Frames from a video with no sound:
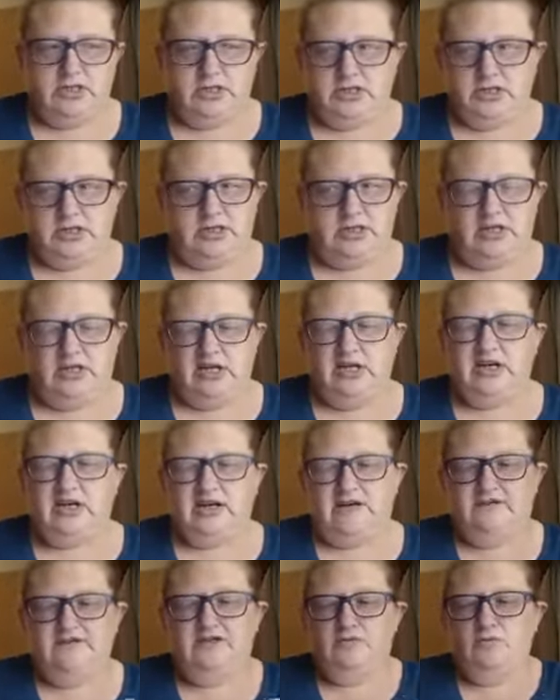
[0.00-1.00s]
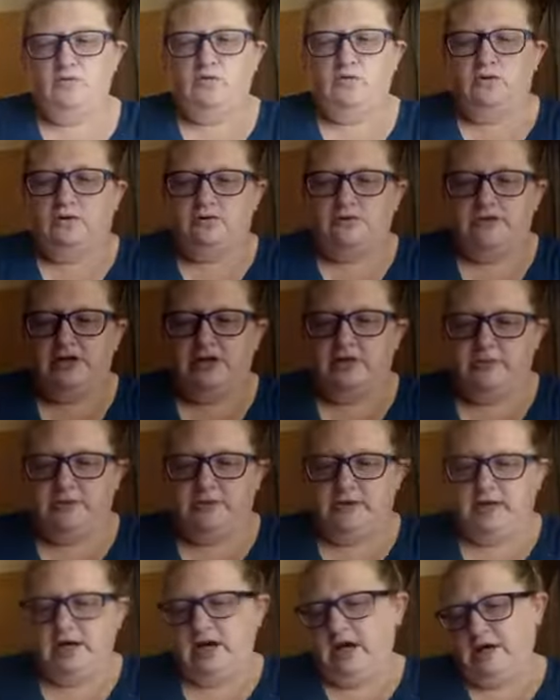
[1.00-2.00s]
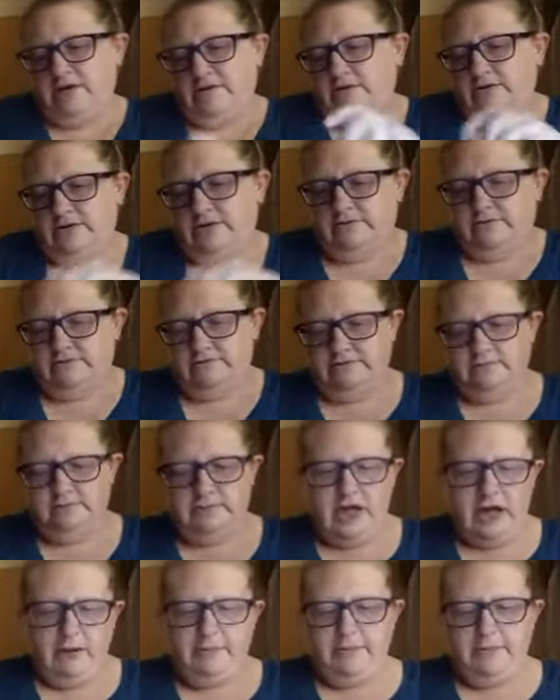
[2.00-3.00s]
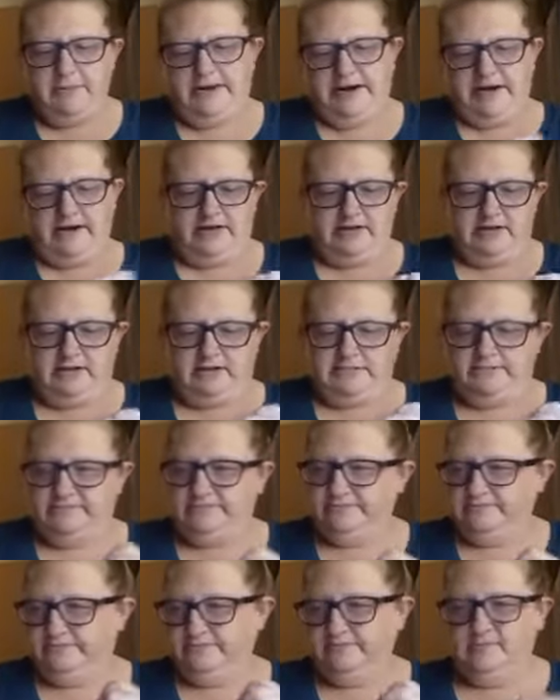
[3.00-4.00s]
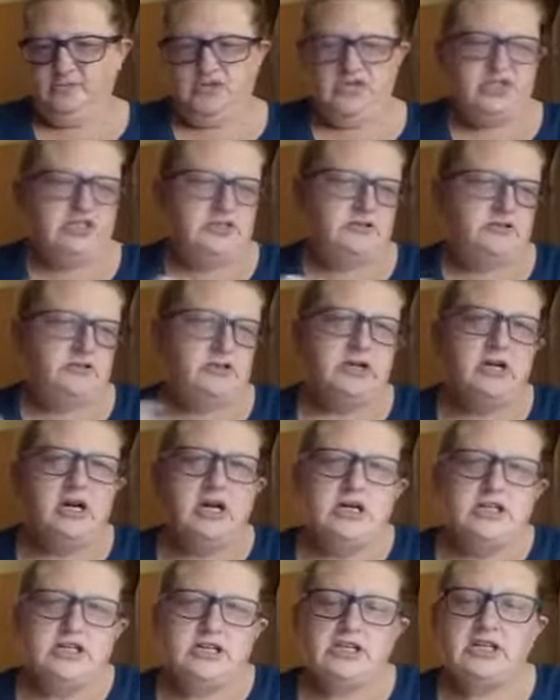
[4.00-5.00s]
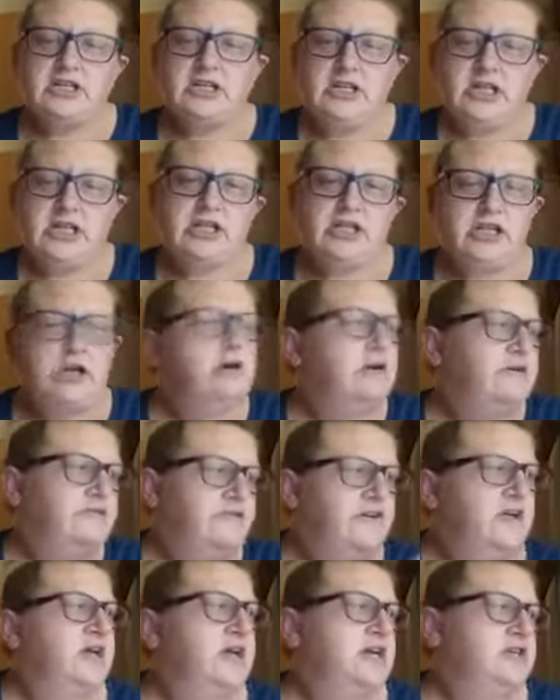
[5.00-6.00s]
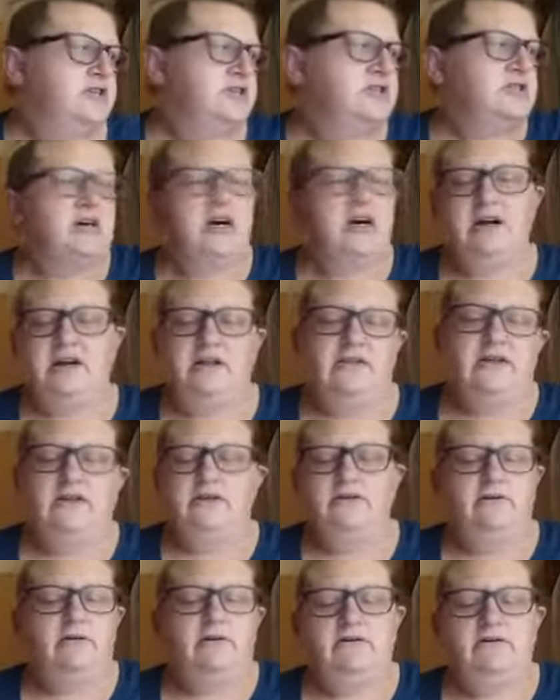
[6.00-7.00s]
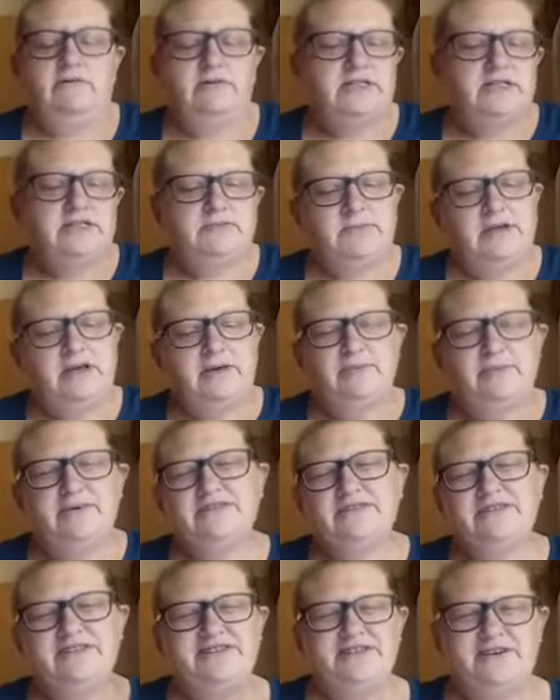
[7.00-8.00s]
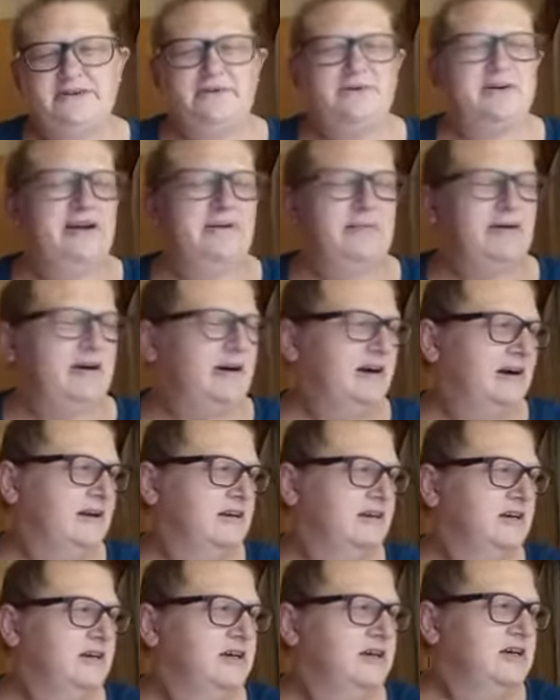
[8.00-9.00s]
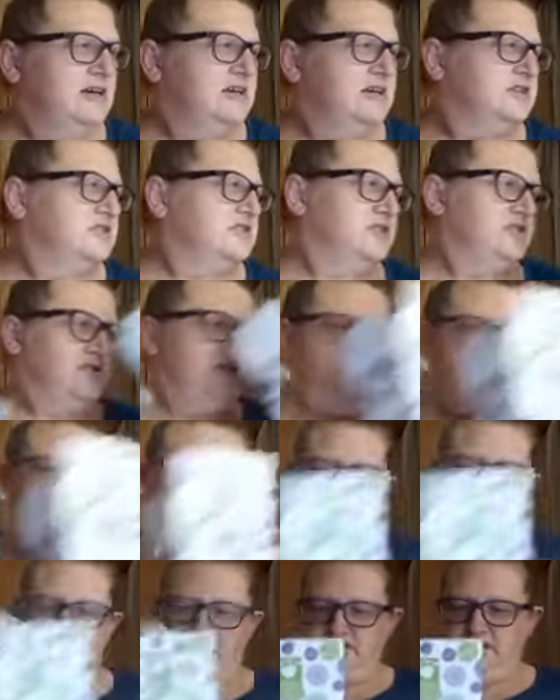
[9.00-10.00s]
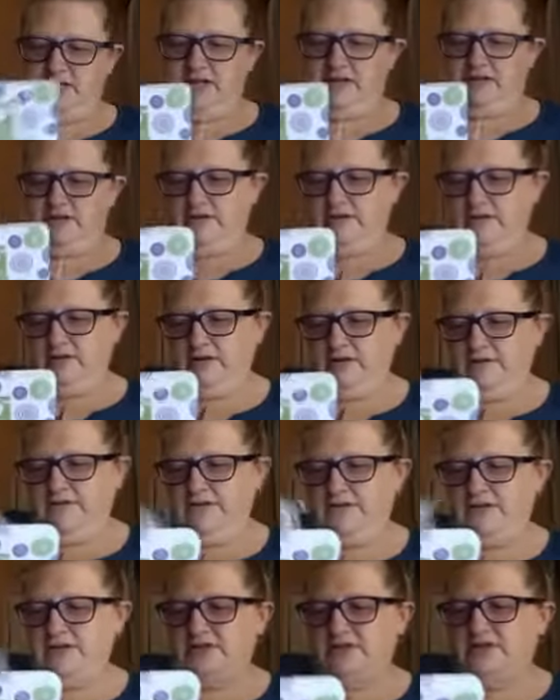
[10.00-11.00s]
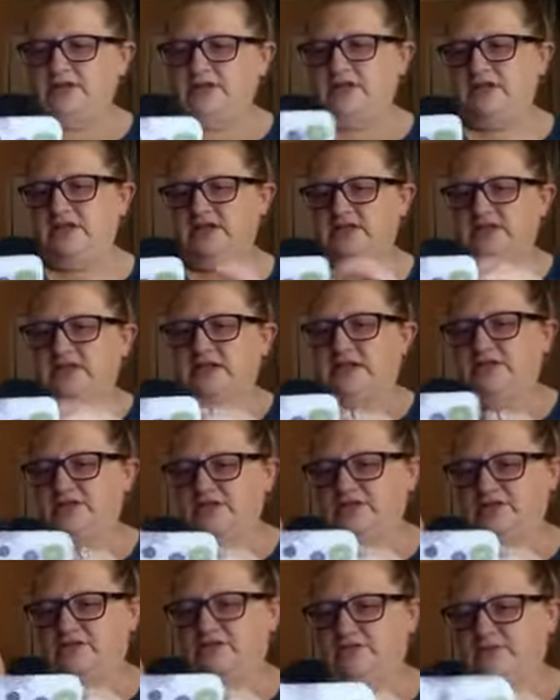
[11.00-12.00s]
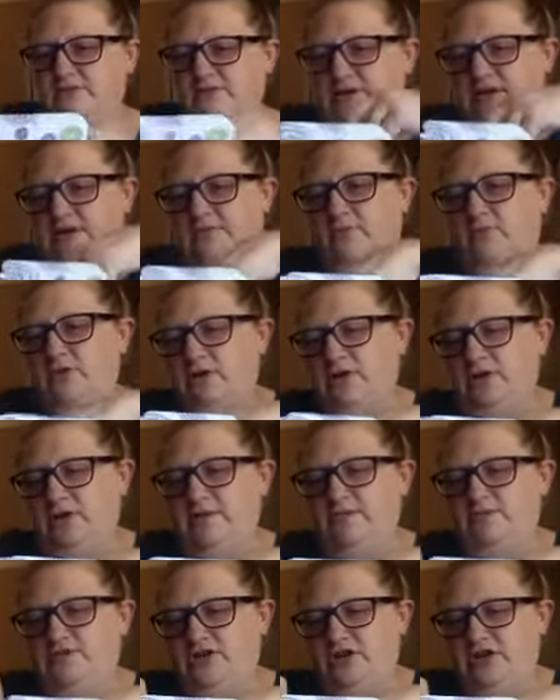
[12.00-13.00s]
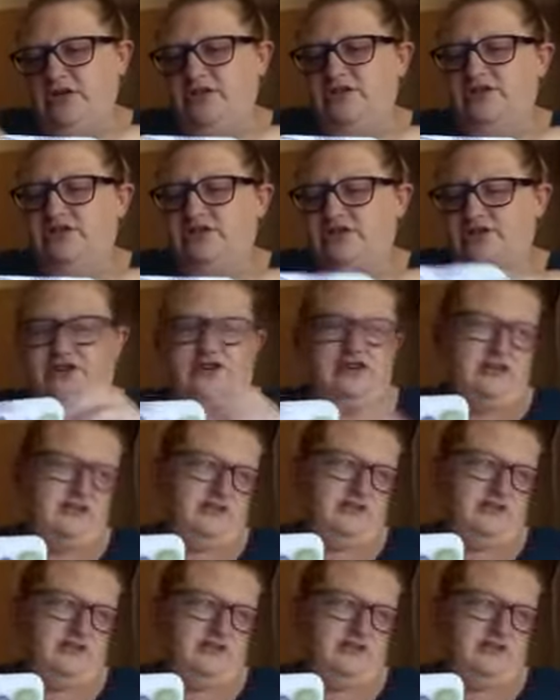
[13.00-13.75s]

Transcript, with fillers: I think I have some orders coming. I don't know. I'll be back on. Just just click notifications on and then you'll always be able to know when I'm on. So you can see all of the things that I screw up while I'm trying to talk.